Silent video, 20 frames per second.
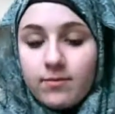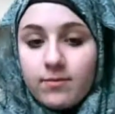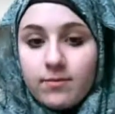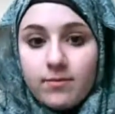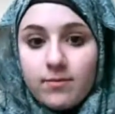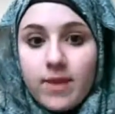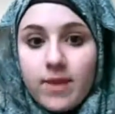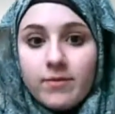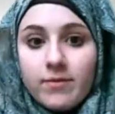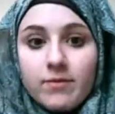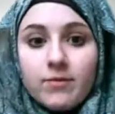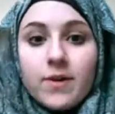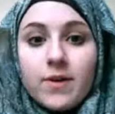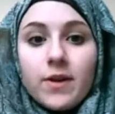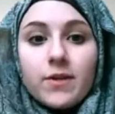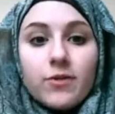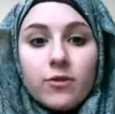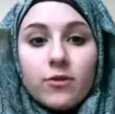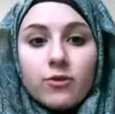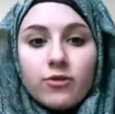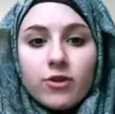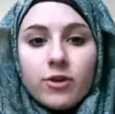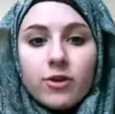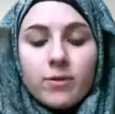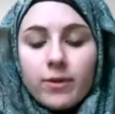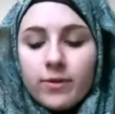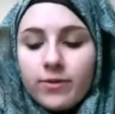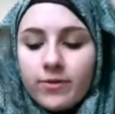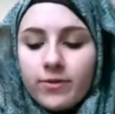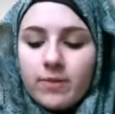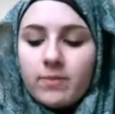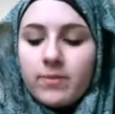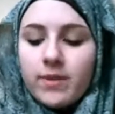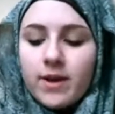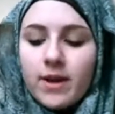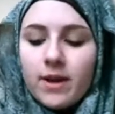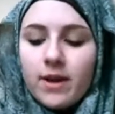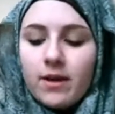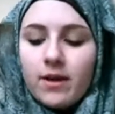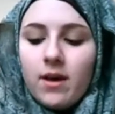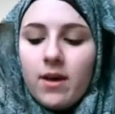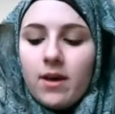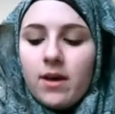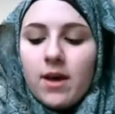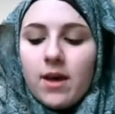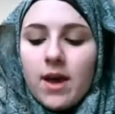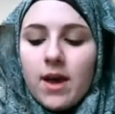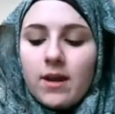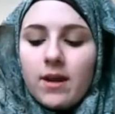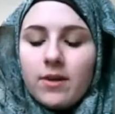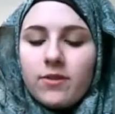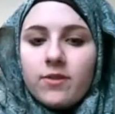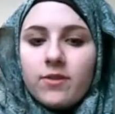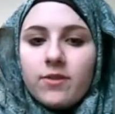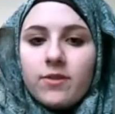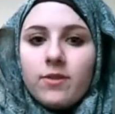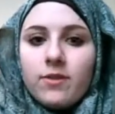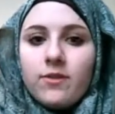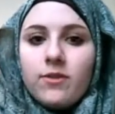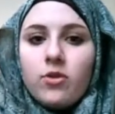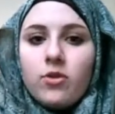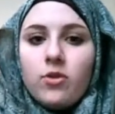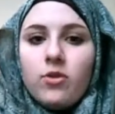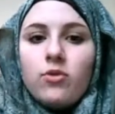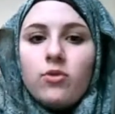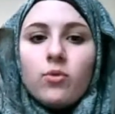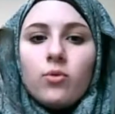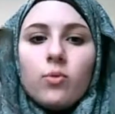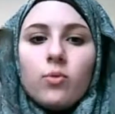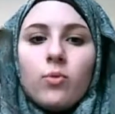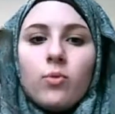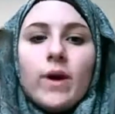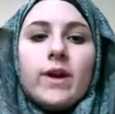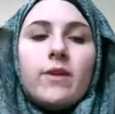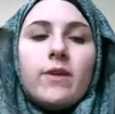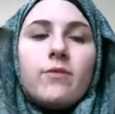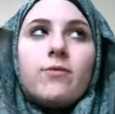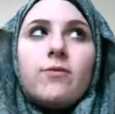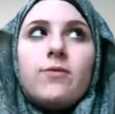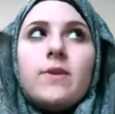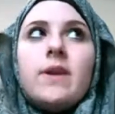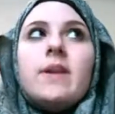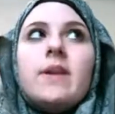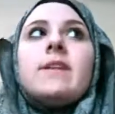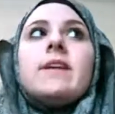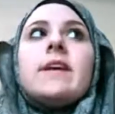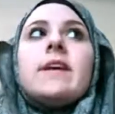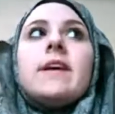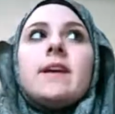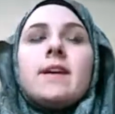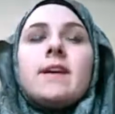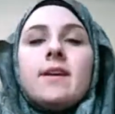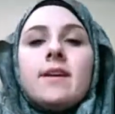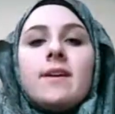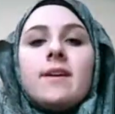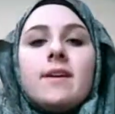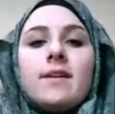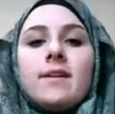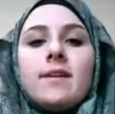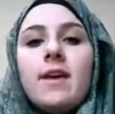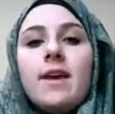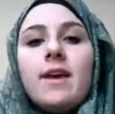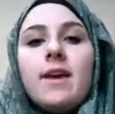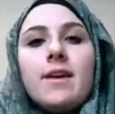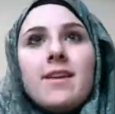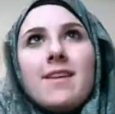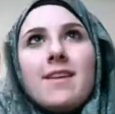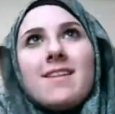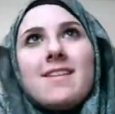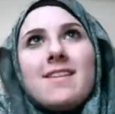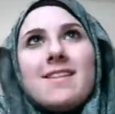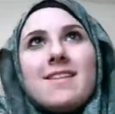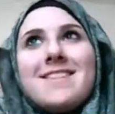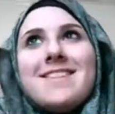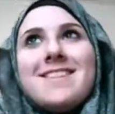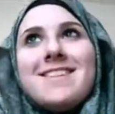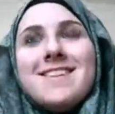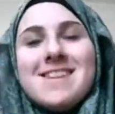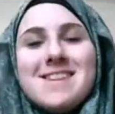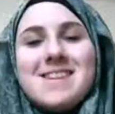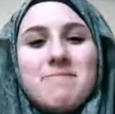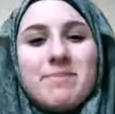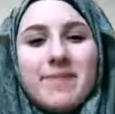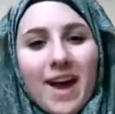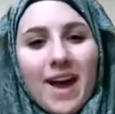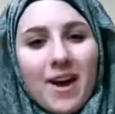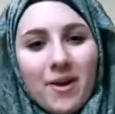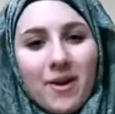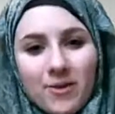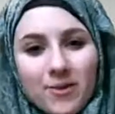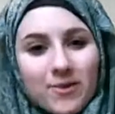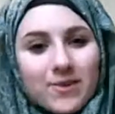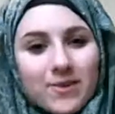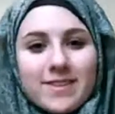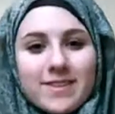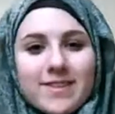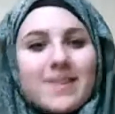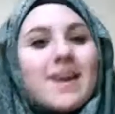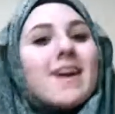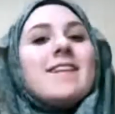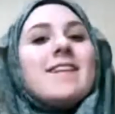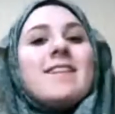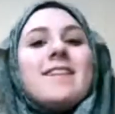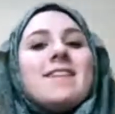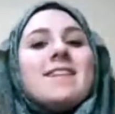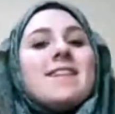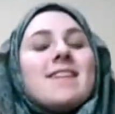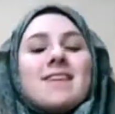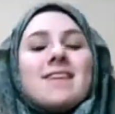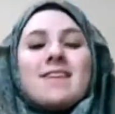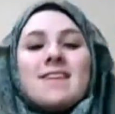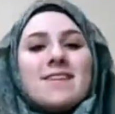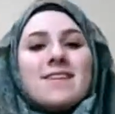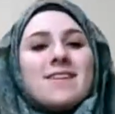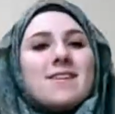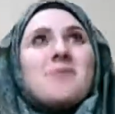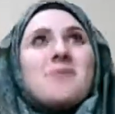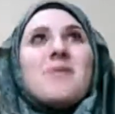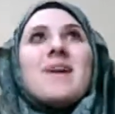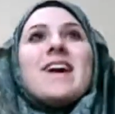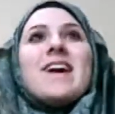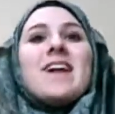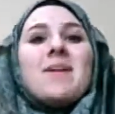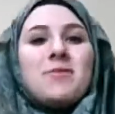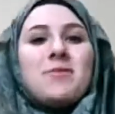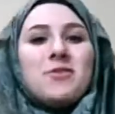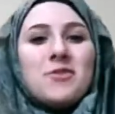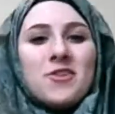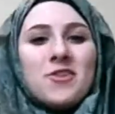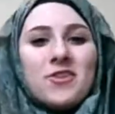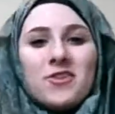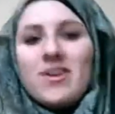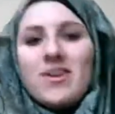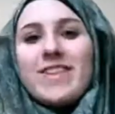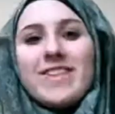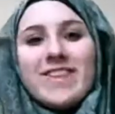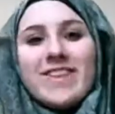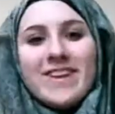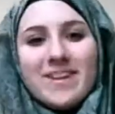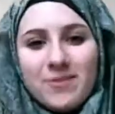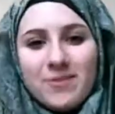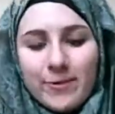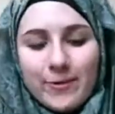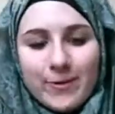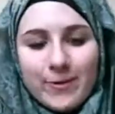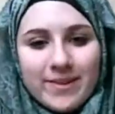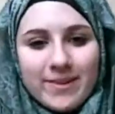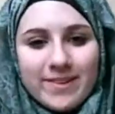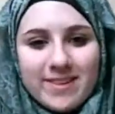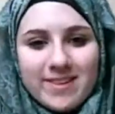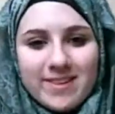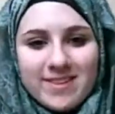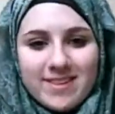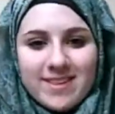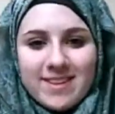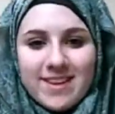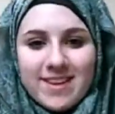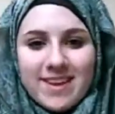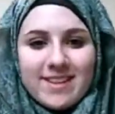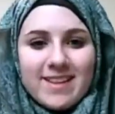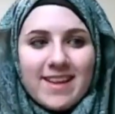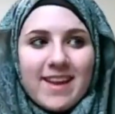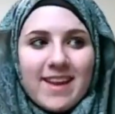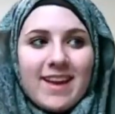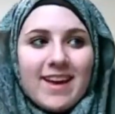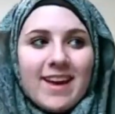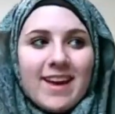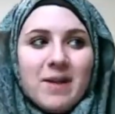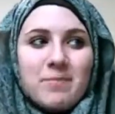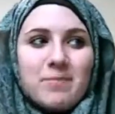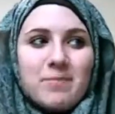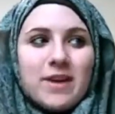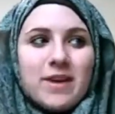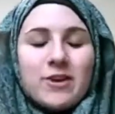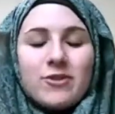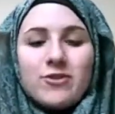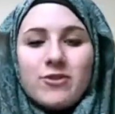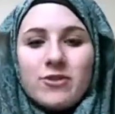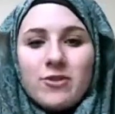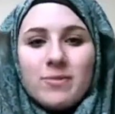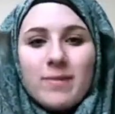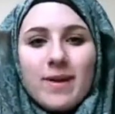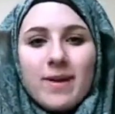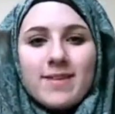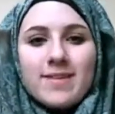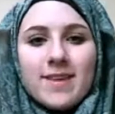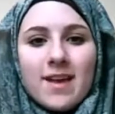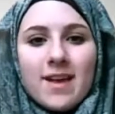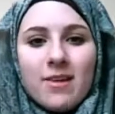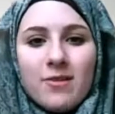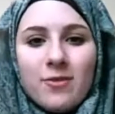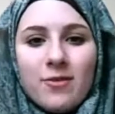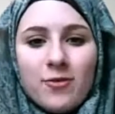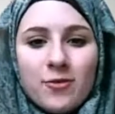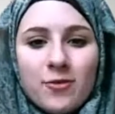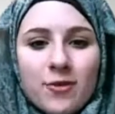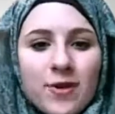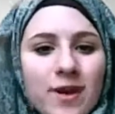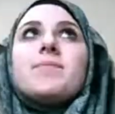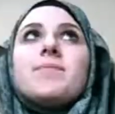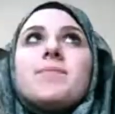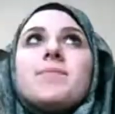never felt so sure about something, and it's just this great feeling, like, deep down that, oh my god, I'm doing the right thing for once, and, like, I'm being true to myself.